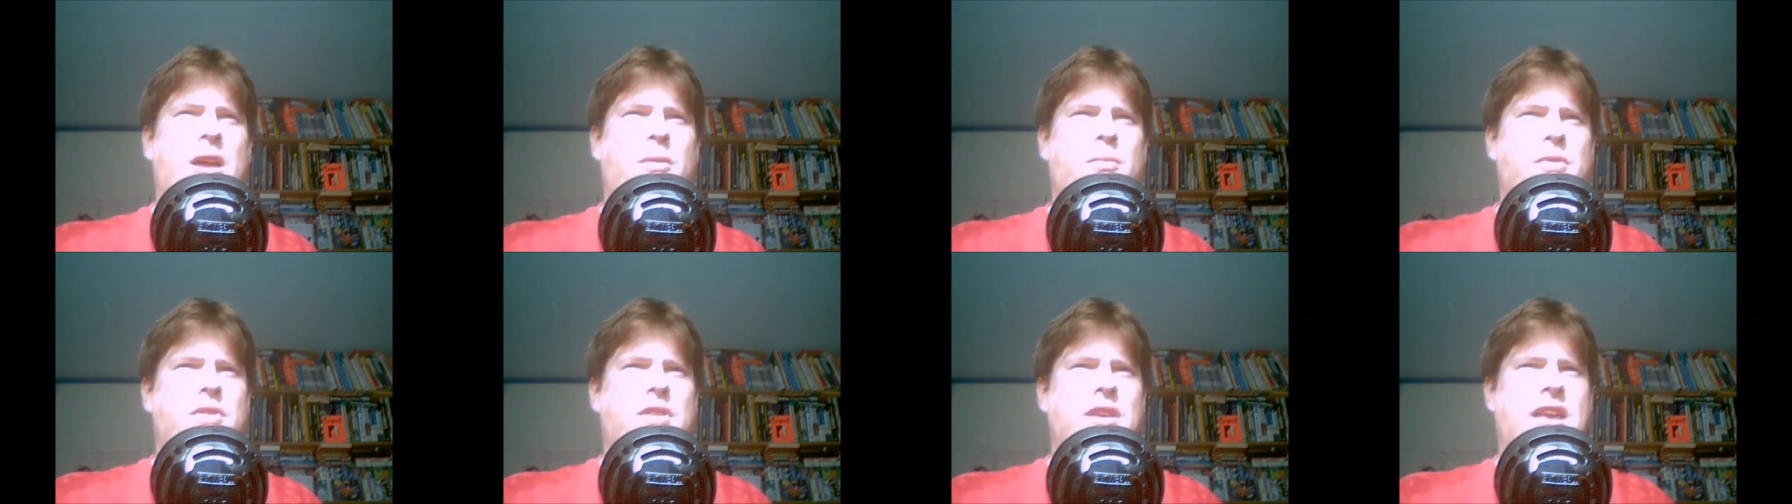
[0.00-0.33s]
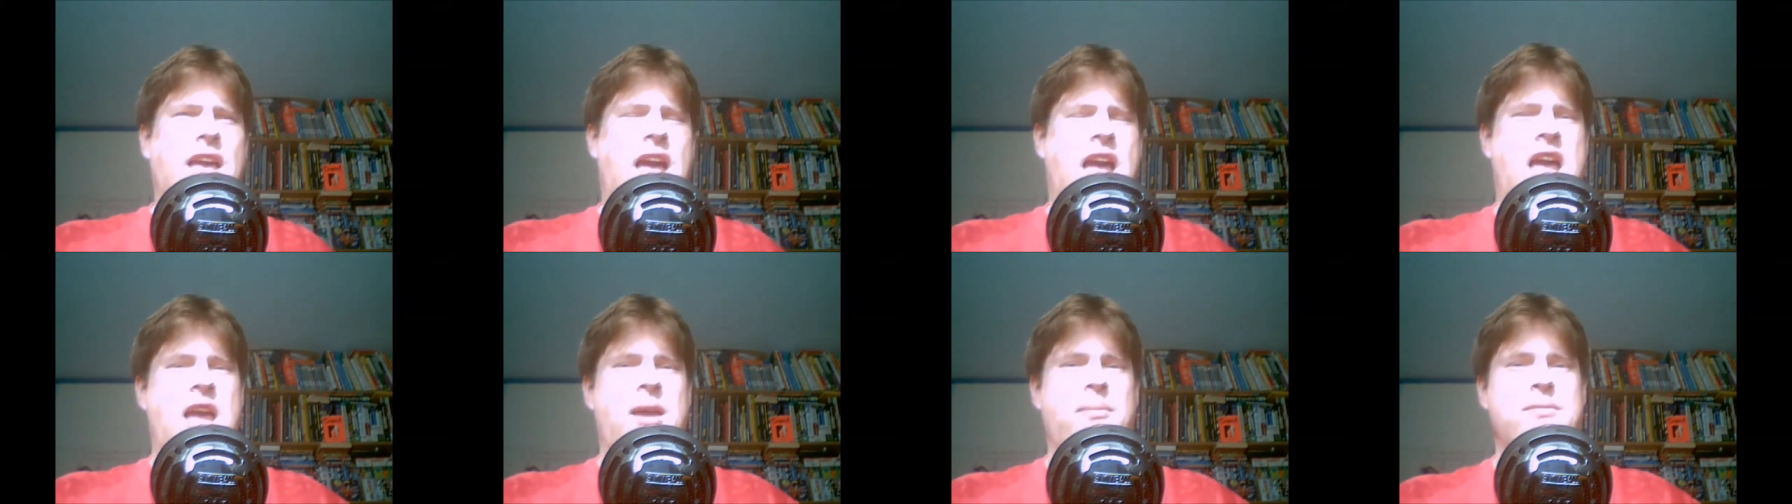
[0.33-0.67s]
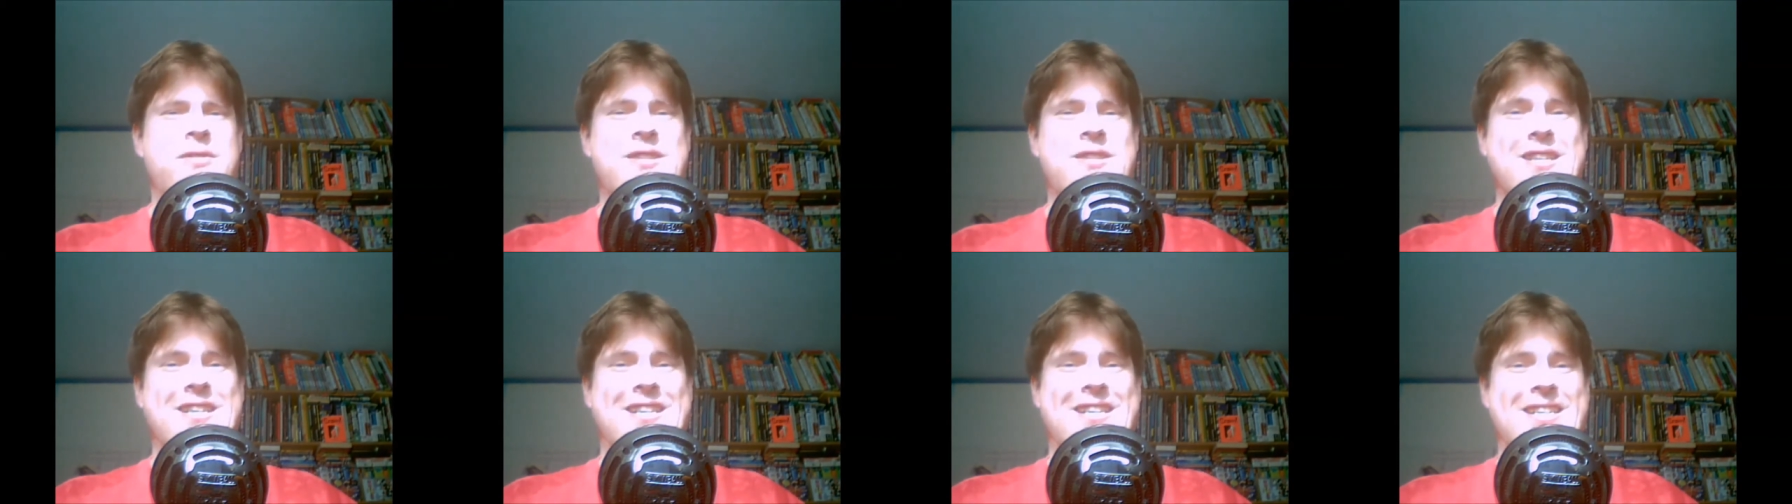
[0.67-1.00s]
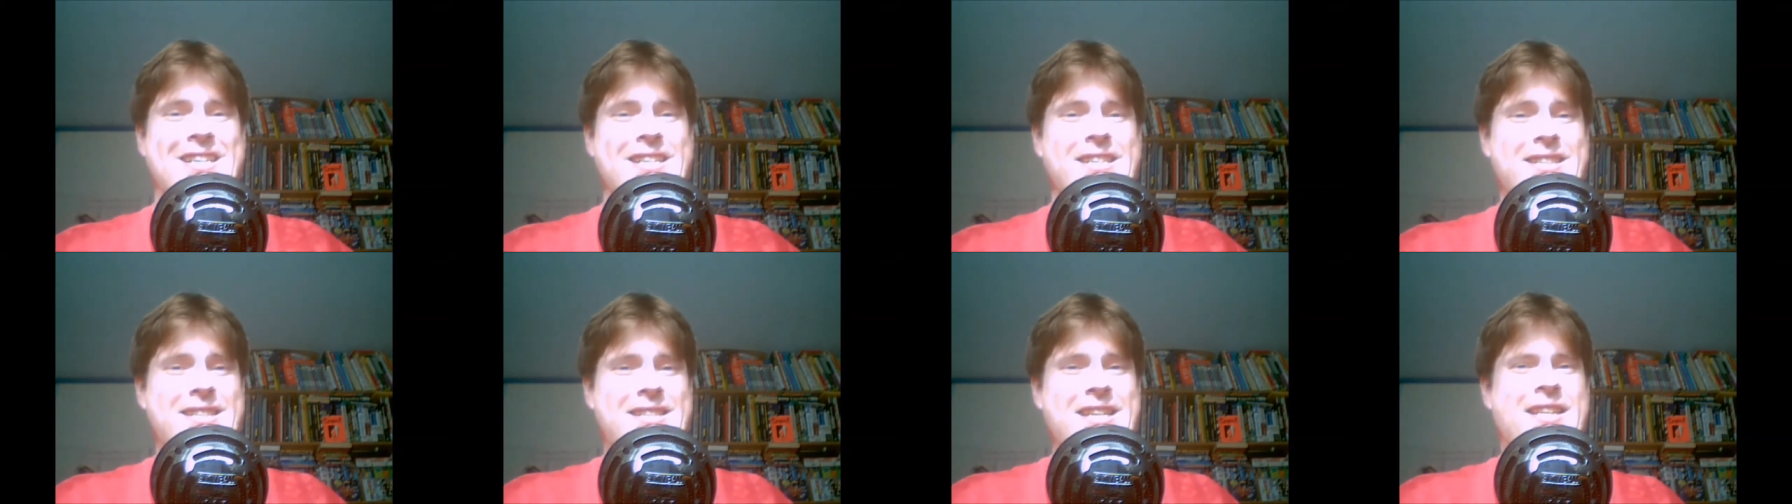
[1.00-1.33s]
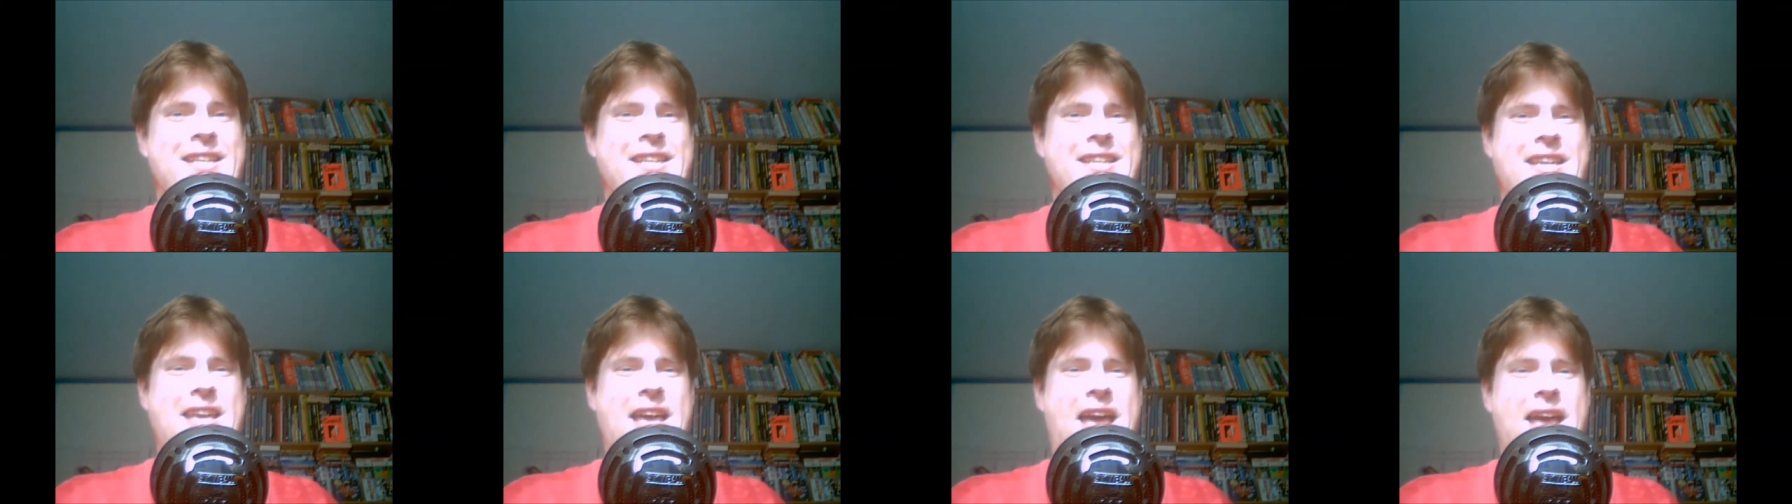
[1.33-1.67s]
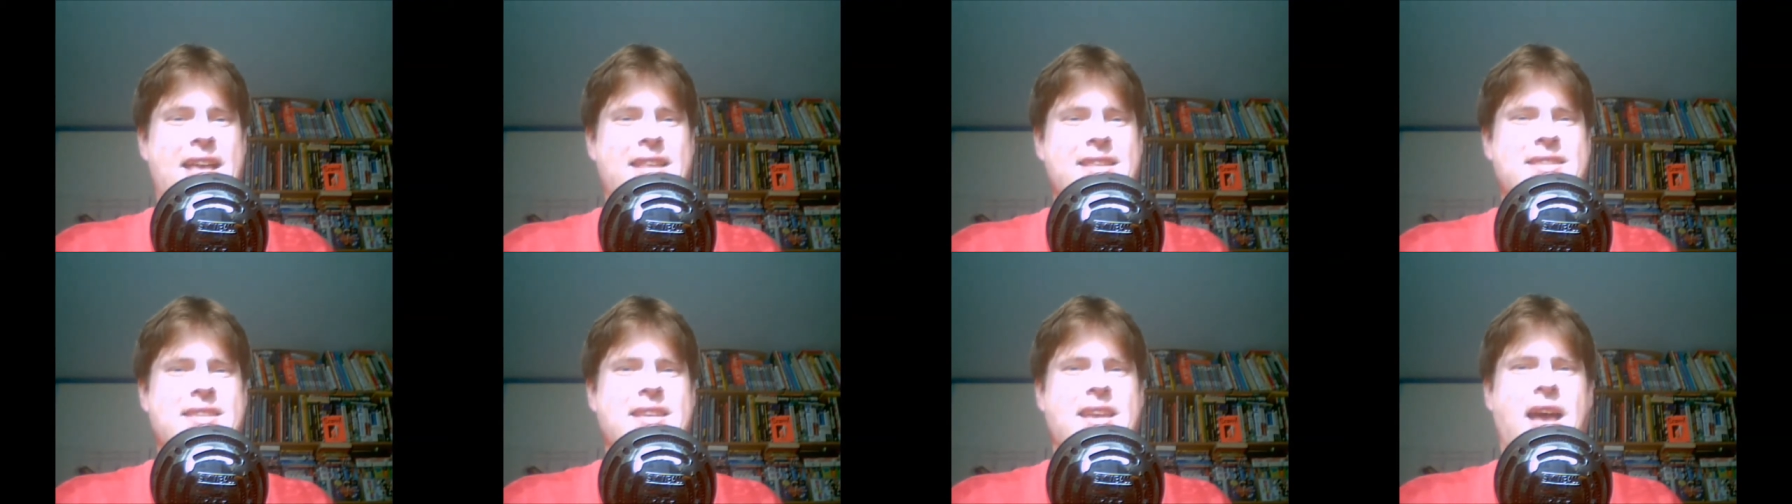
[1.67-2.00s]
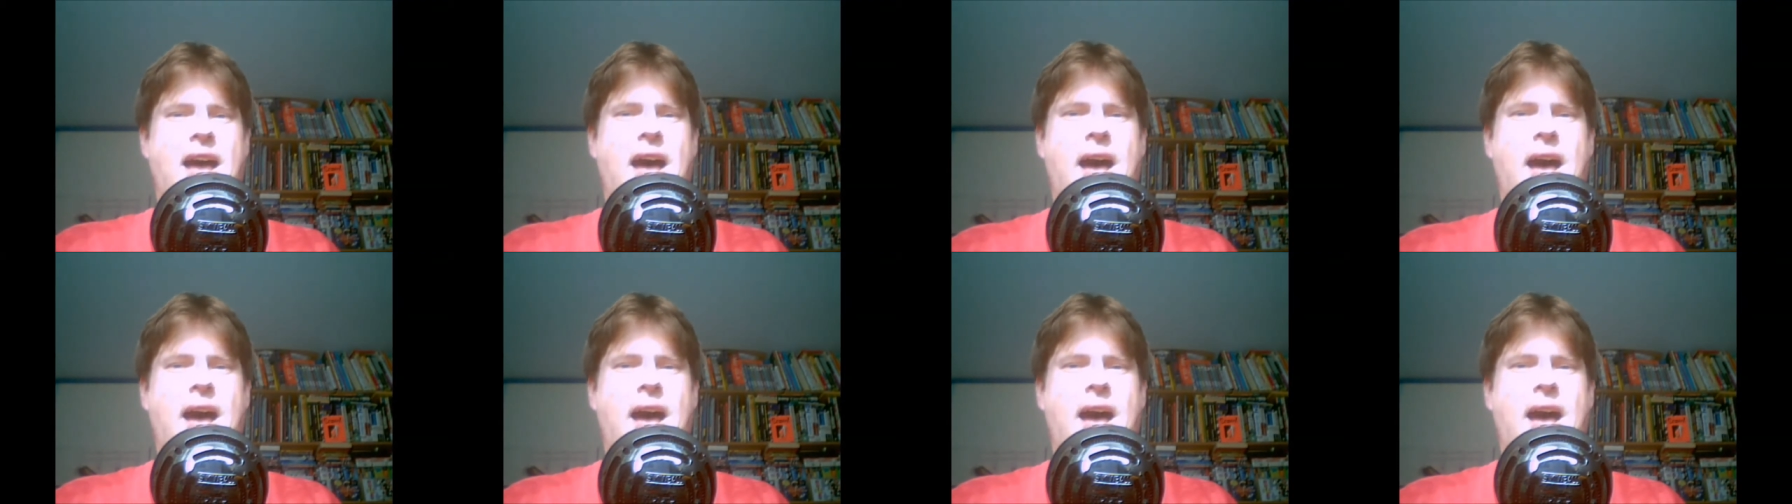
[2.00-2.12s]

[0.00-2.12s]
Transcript: the games I didn't get.